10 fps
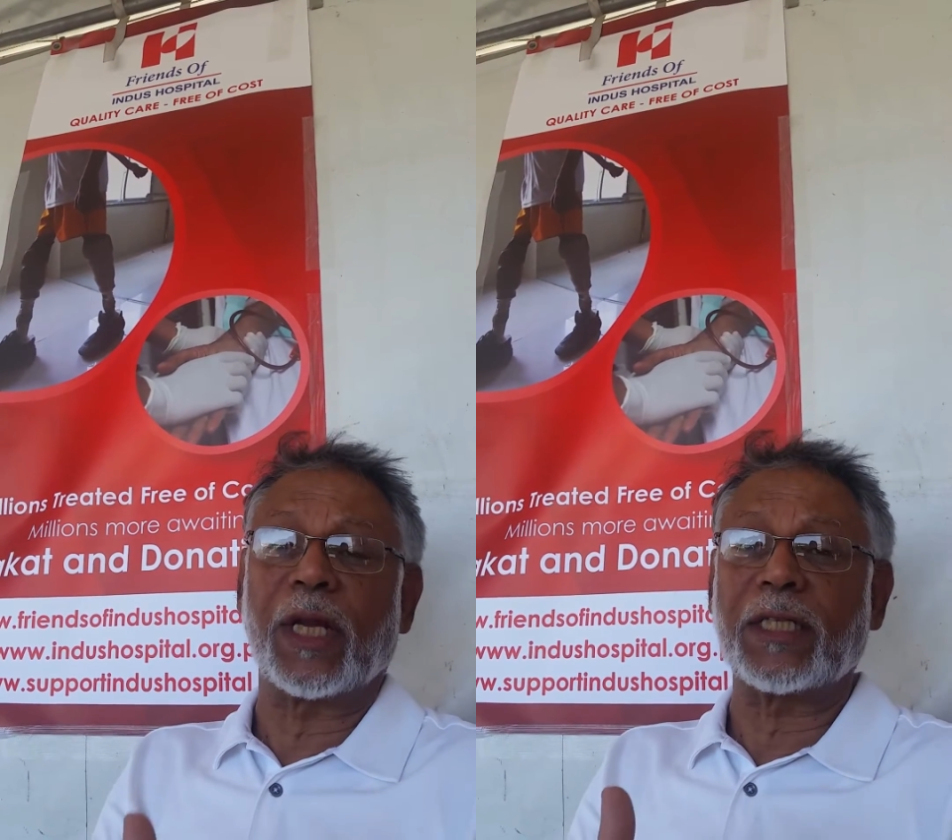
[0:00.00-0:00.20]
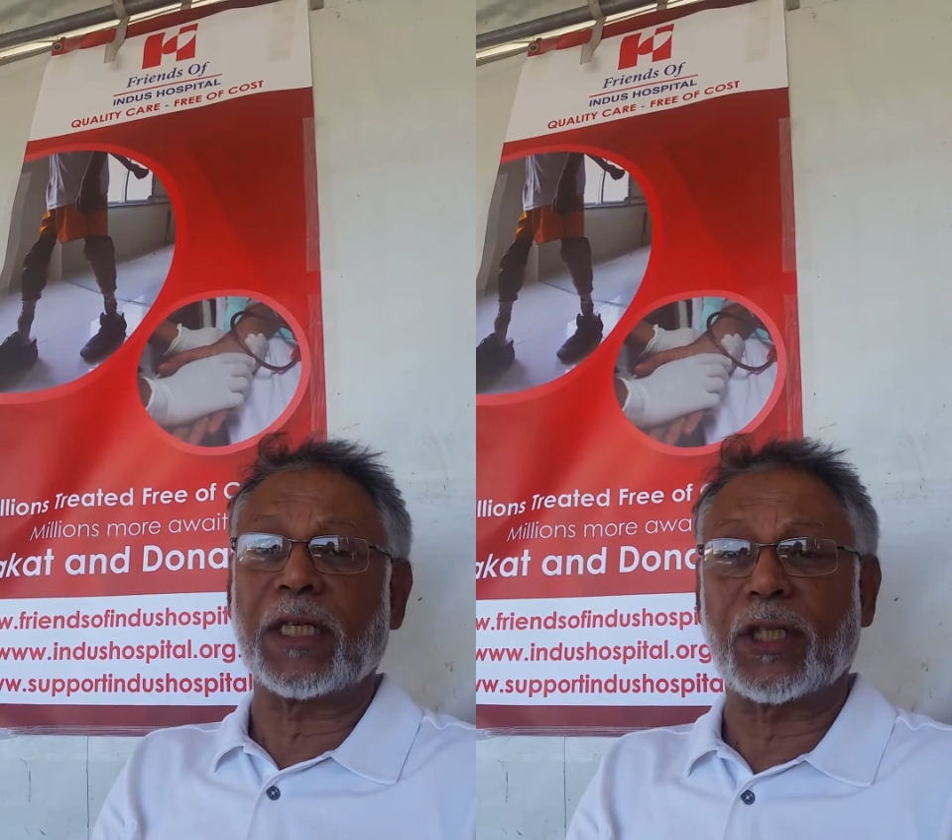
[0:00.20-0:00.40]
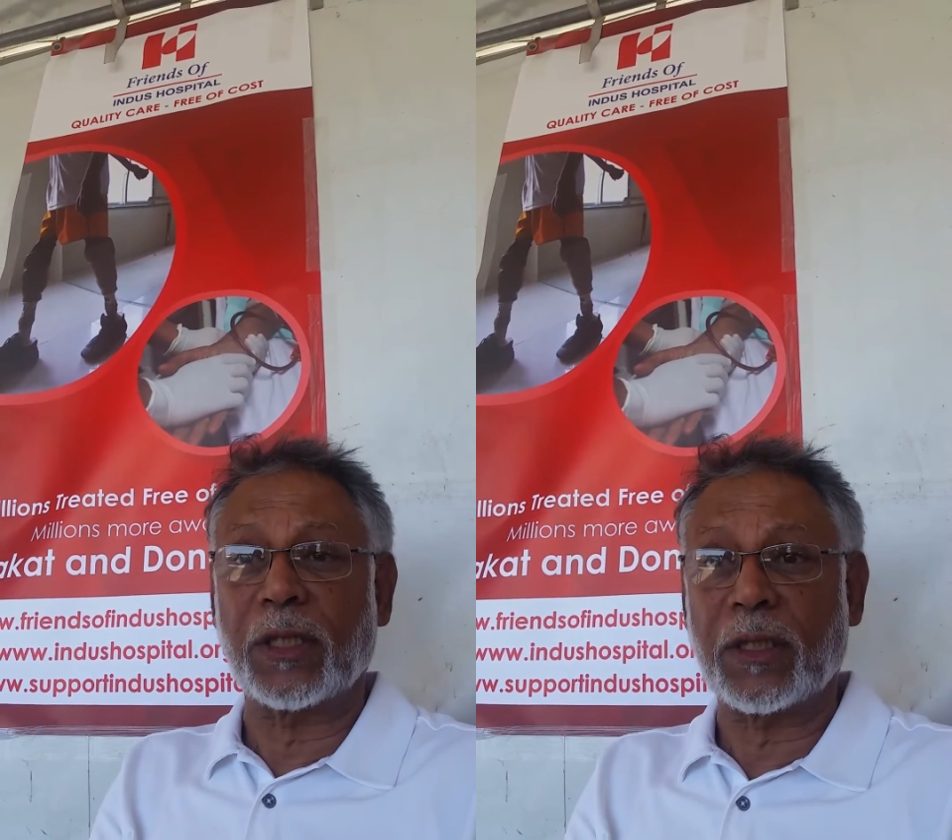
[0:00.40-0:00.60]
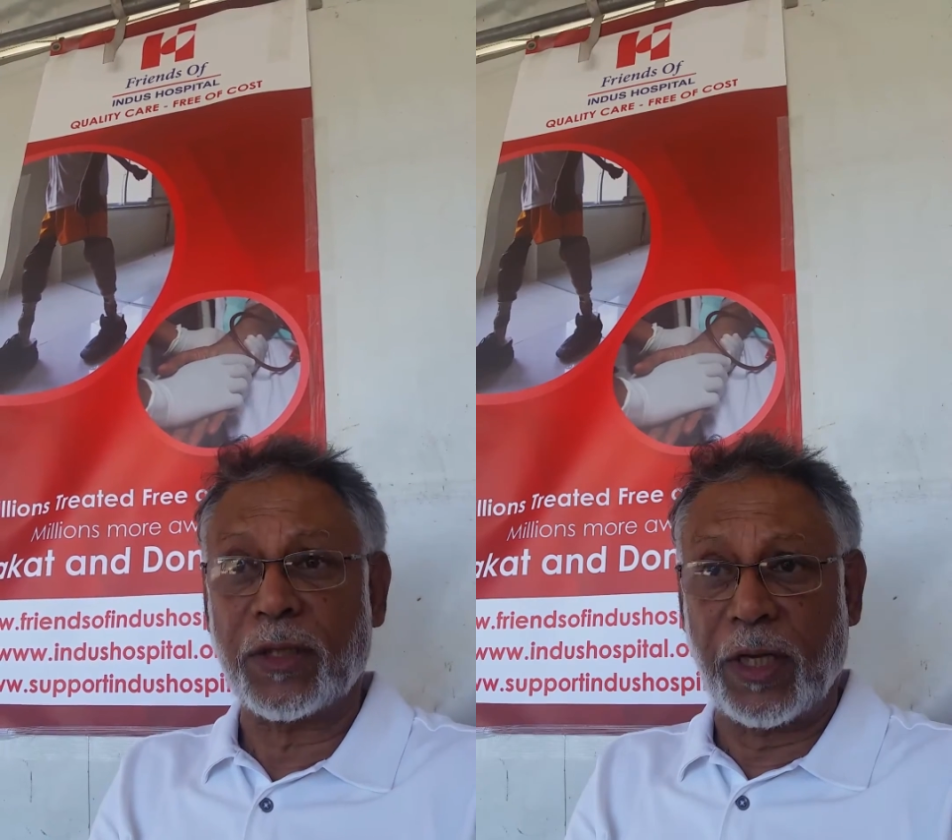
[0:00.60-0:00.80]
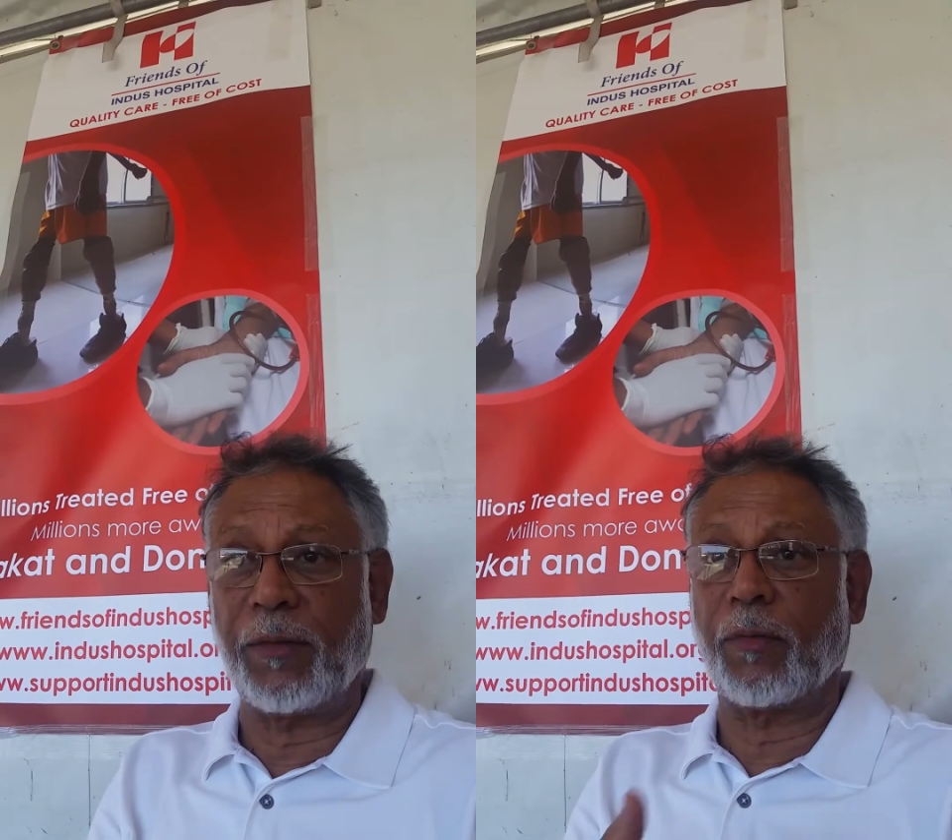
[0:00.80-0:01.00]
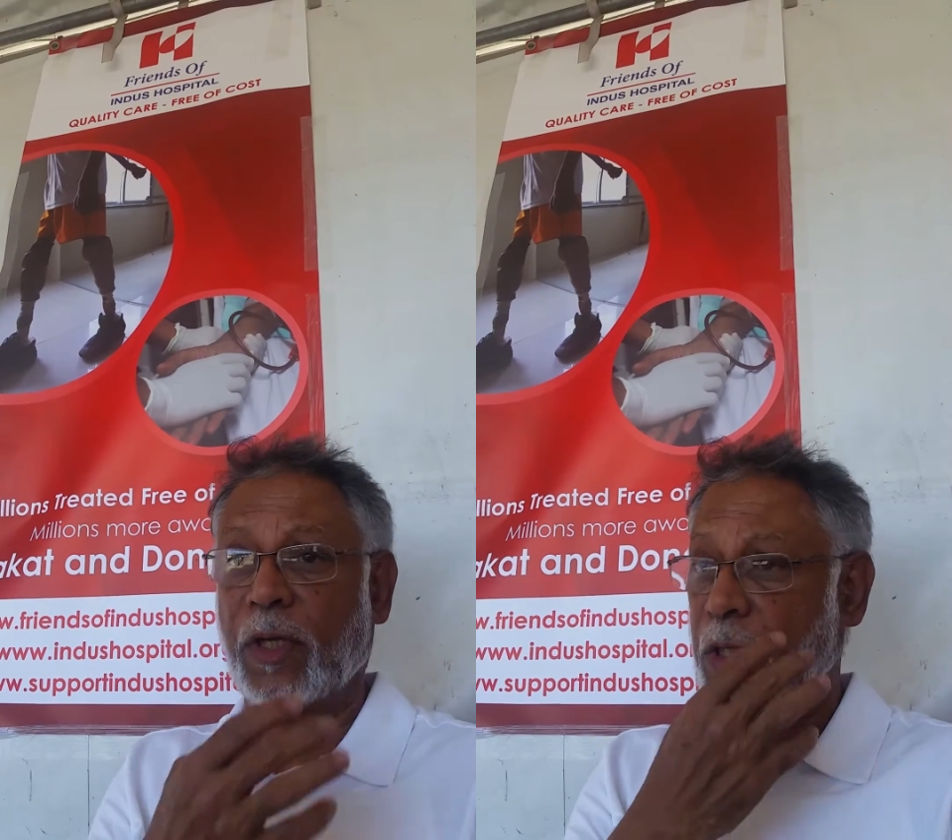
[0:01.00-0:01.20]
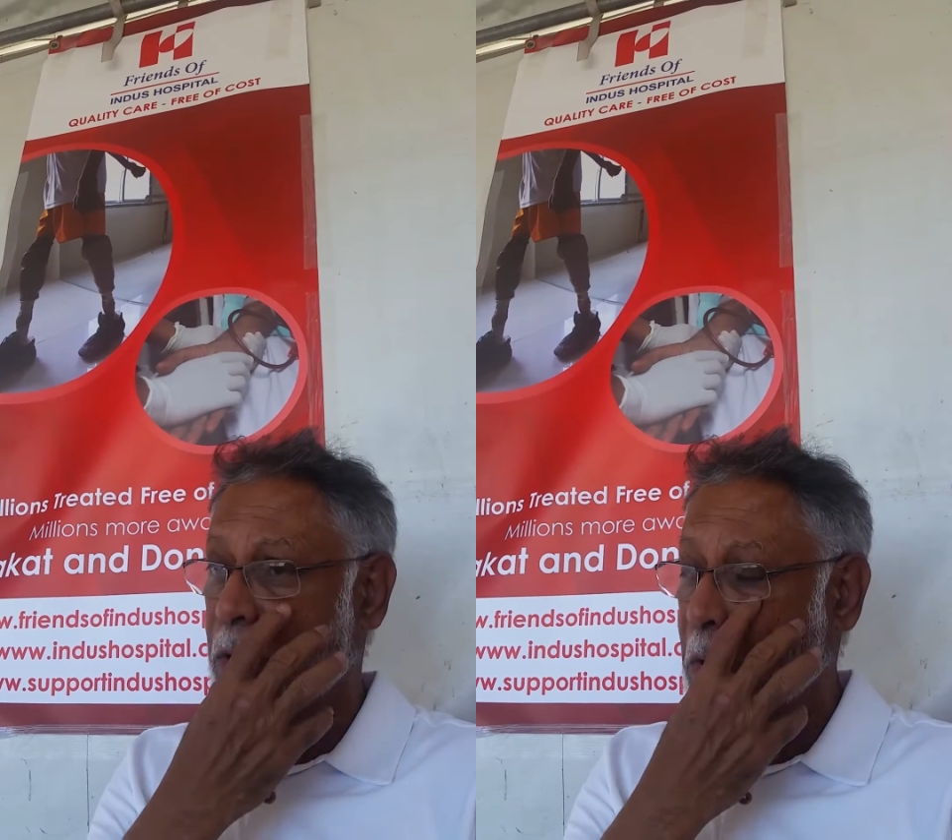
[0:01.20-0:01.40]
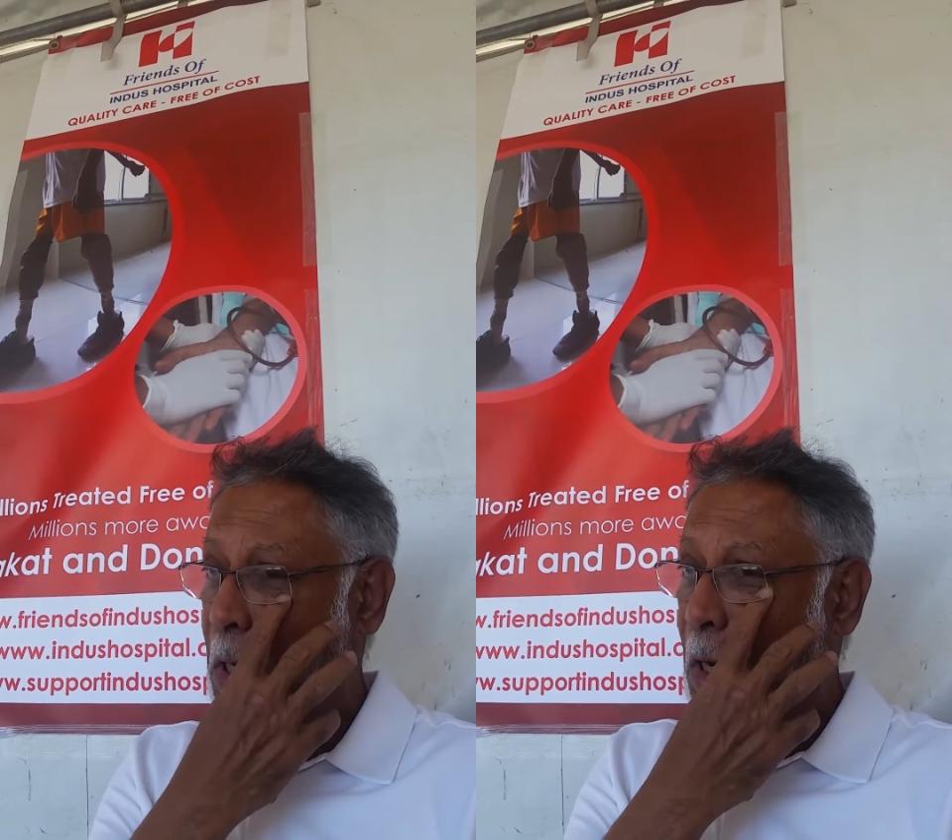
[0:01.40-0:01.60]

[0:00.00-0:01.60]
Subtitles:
resistance TB, which is